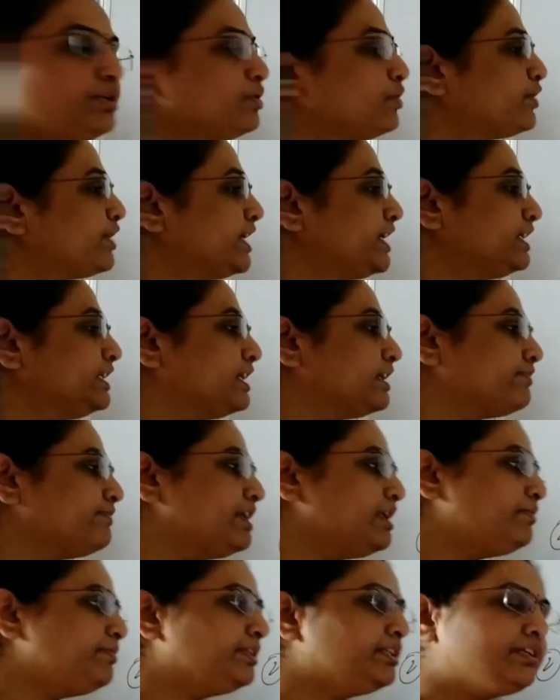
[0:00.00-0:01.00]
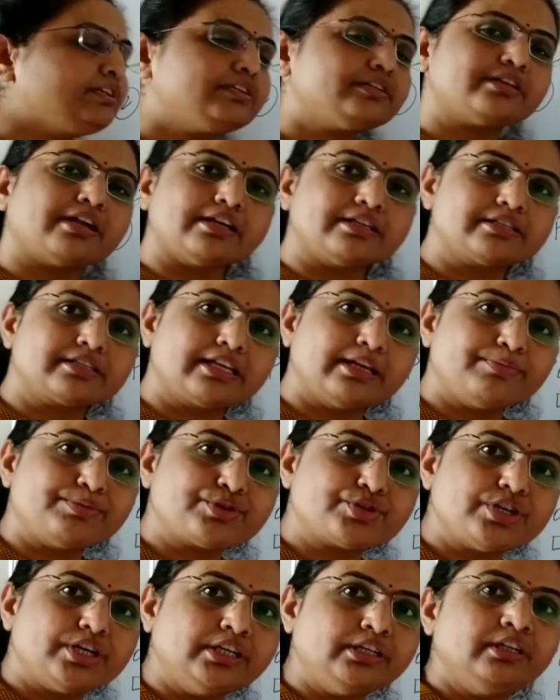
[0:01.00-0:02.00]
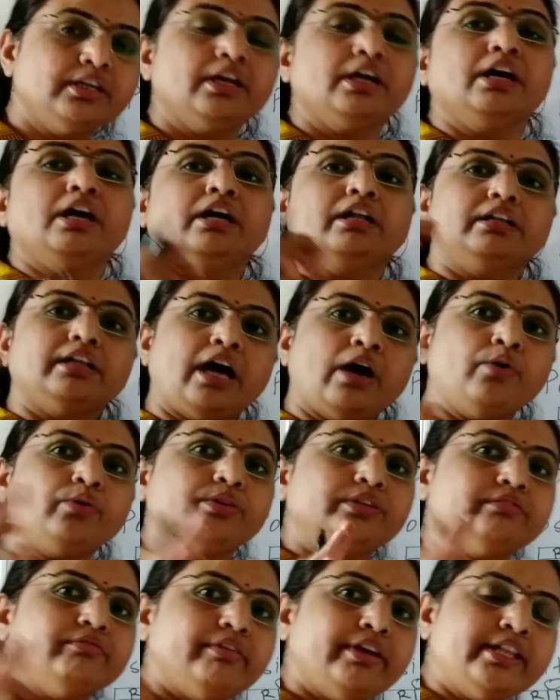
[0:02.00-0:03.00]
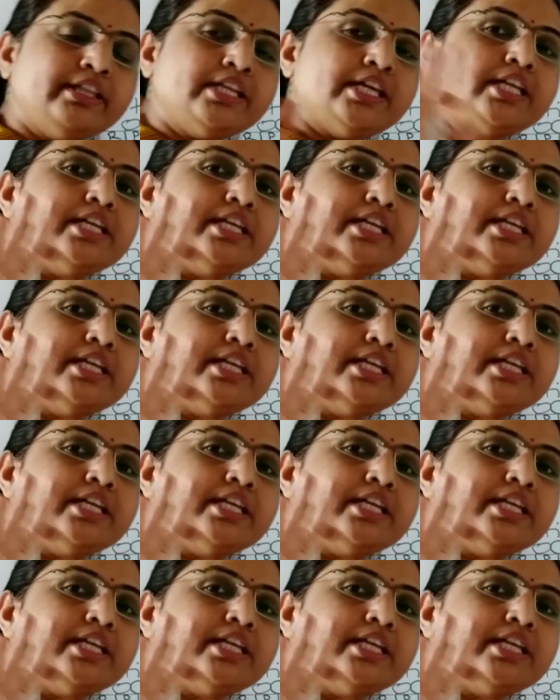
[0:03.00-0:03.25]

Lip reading: loaded, there will be the transcription. Now when there